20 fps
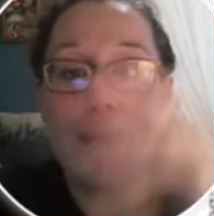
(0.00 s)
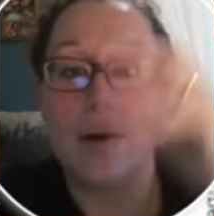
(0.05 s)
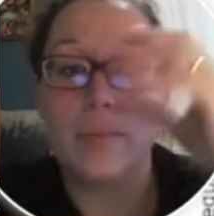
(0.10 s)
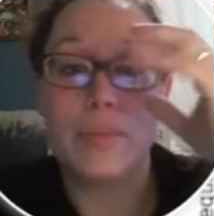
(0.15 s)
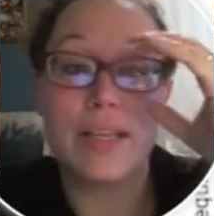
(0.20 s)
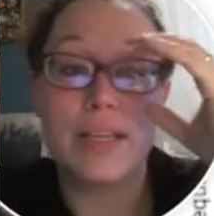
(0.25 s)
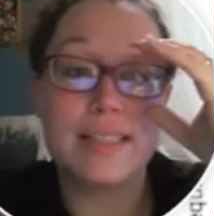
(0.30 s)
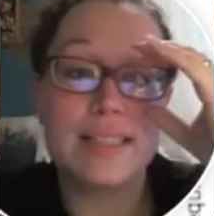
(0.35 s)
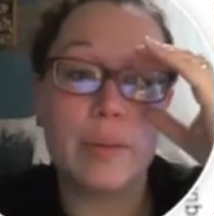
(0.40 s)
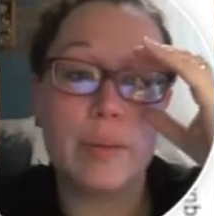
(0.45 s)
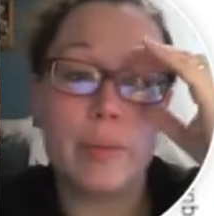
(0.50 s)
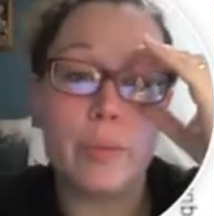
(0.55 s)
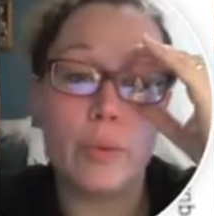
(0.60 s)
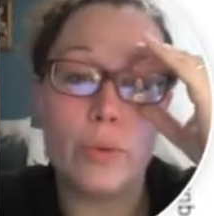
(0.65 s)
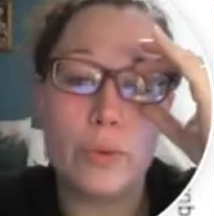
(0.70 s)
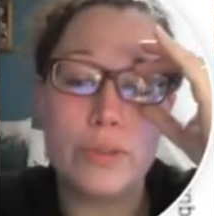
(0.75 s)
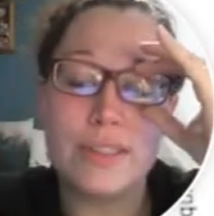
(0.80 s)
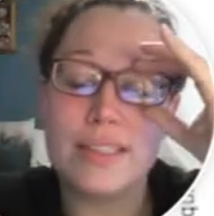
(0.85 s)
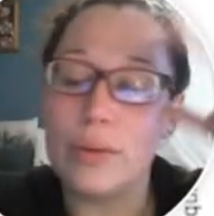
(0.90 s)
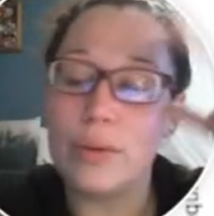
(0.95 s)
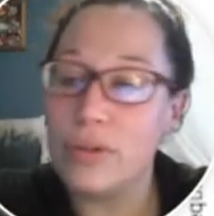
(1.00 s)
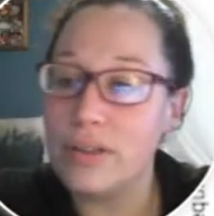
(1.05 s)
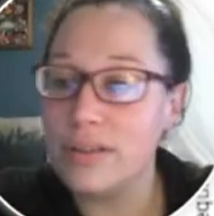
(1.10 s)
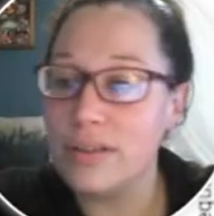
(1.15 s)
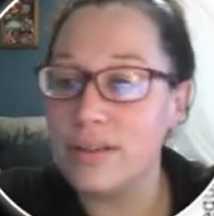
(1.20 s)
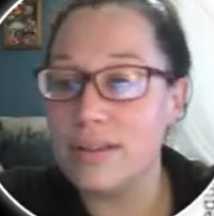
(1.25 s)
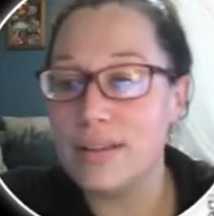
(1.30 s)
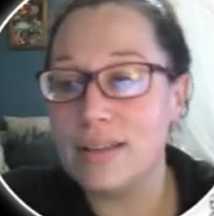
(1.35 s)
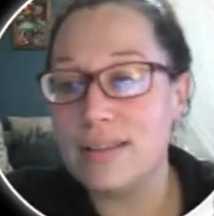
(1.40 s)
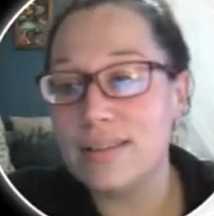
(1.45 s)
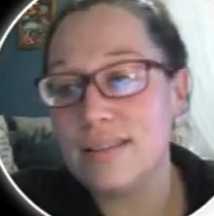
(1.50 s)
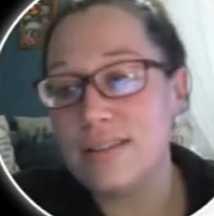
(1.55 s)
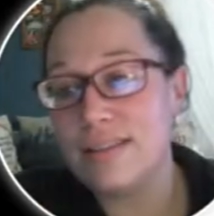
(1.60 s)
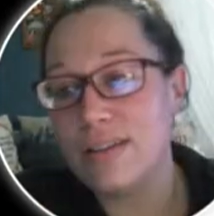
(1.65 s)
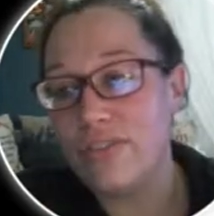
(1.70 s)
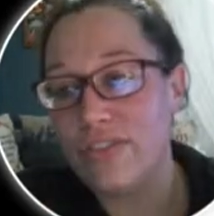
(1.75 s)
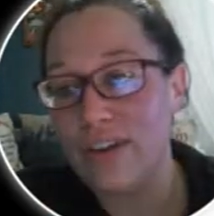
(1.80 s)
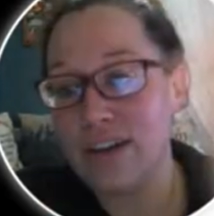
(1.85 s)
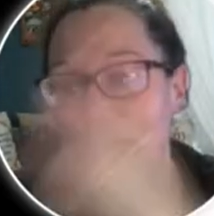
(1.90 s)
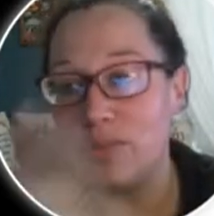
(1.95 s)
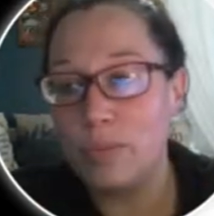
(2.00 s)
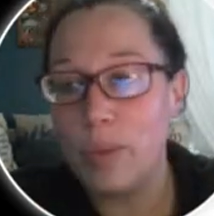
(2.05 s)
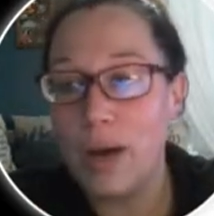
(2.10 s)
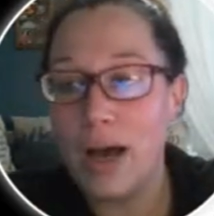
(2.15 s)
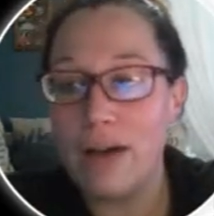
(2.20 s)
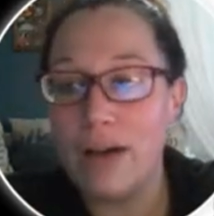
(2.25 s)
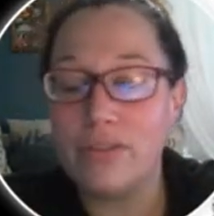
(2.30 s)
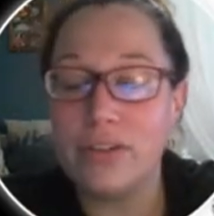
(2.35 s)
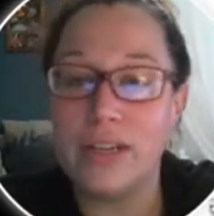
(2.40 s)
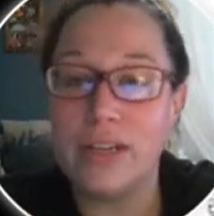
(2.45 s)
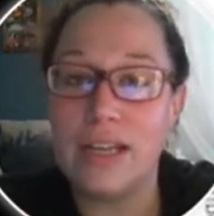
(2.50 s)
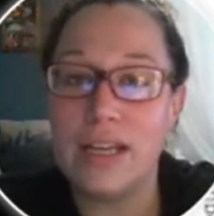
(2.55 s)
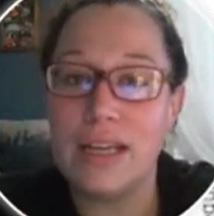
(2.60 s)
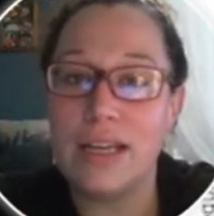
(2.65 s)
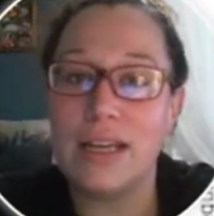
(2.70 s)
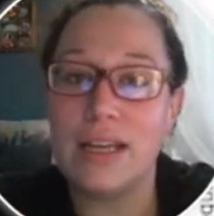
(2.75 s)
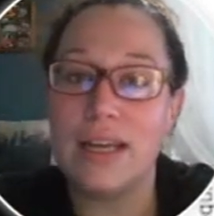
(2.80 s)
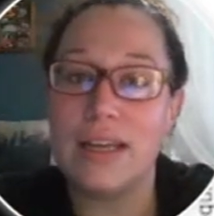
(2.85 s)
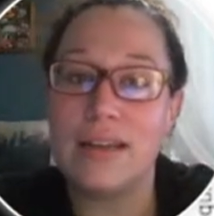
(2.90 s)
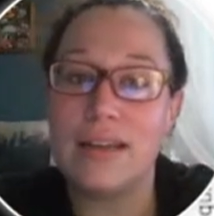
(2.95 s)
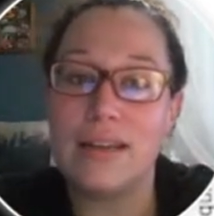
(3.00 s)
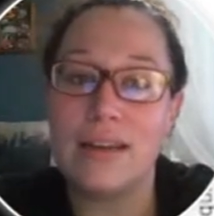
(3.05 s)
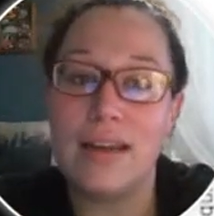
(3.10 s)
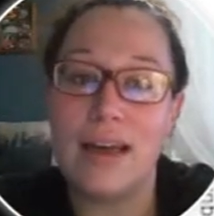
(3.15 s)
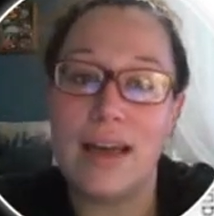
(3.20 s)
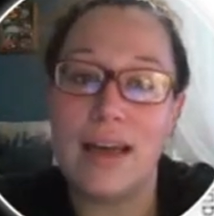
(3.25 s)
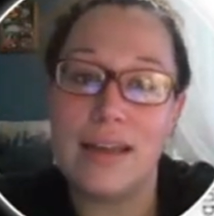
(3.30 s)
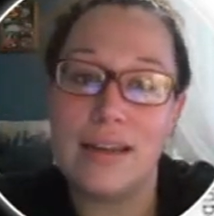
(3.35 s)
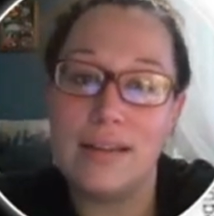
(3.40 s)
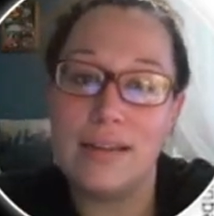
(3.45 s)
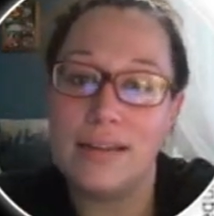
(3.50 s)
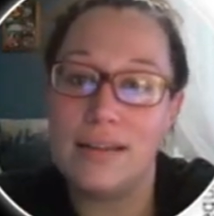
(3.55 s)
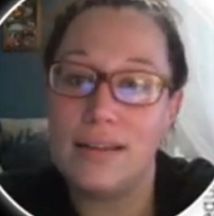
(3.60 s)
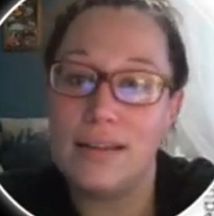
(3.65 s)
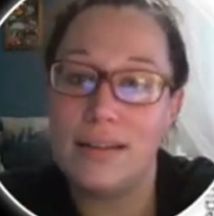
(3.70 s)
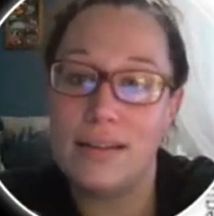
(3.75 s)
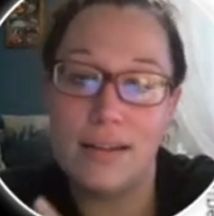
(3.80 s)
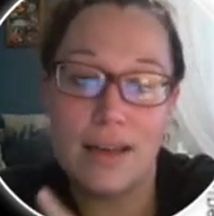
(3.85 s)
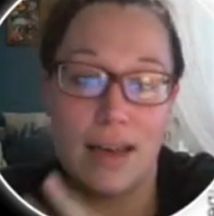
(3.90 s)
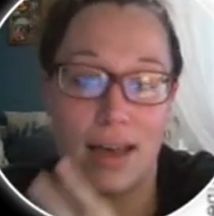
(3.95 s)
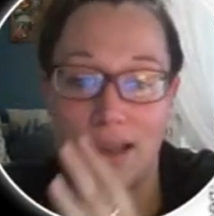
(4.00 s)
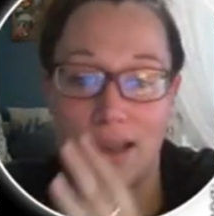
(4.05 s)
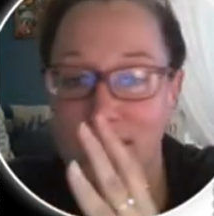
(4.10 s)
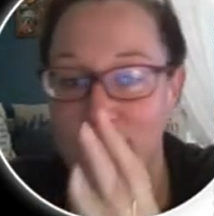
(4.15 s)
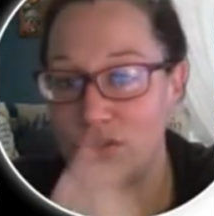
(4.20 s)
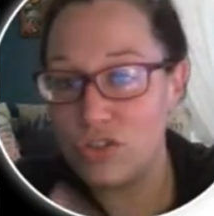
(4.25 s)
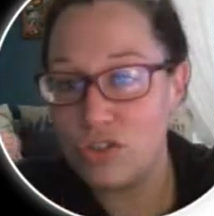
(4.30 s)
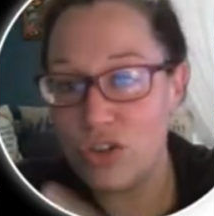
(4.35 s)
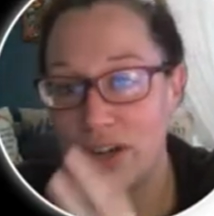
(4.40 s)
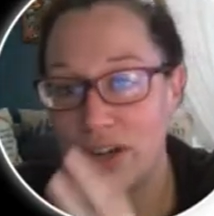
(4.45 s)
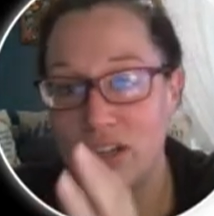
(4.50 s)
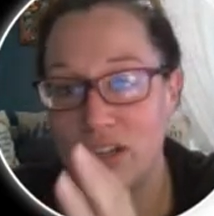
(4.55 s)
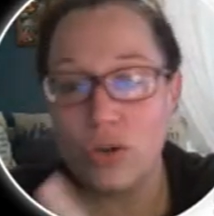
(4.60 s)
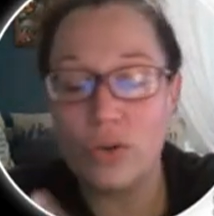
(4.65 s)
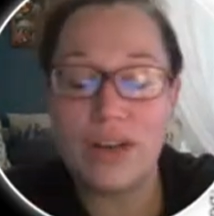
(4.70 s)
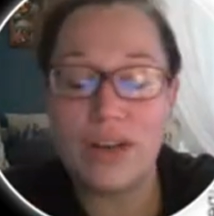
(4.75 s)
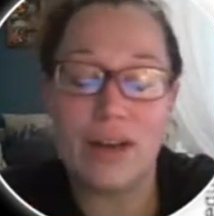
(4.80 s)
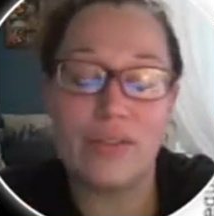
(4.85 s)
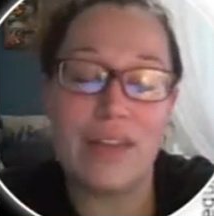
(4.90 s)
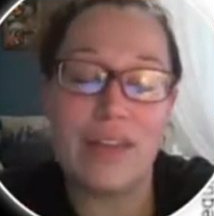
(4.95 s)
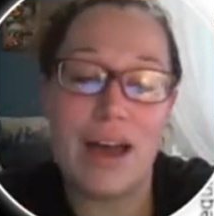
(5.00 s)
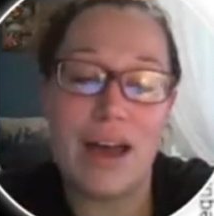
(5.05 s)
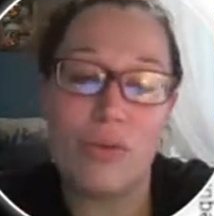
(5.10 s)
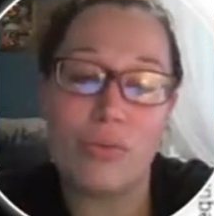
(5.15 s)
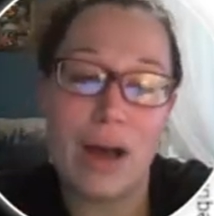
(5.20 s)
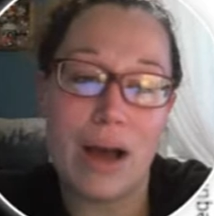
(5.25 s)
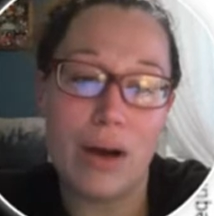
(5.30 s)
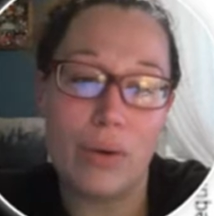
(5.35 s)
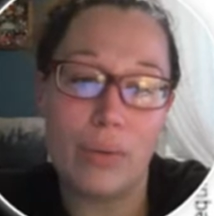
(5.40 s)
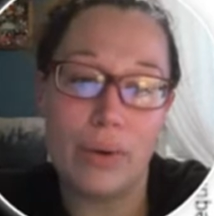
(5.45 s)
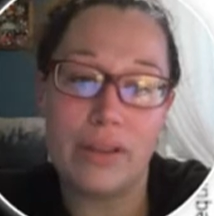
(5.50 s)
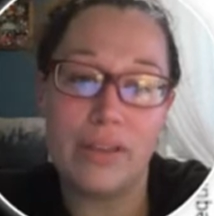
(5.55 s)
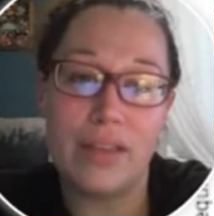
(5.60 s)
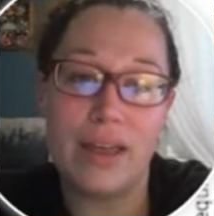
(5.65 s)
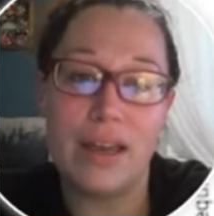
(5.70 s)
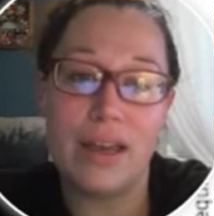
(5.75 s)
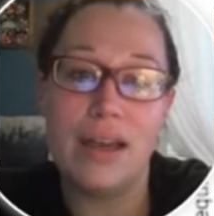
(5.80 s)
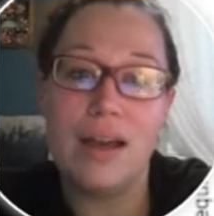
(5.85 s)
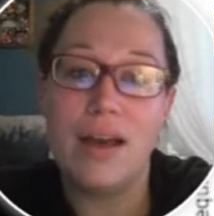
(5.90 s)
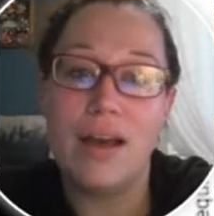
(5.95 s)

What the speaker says: because some people will say, well, this is an effect of poverty and try to go down that route with it.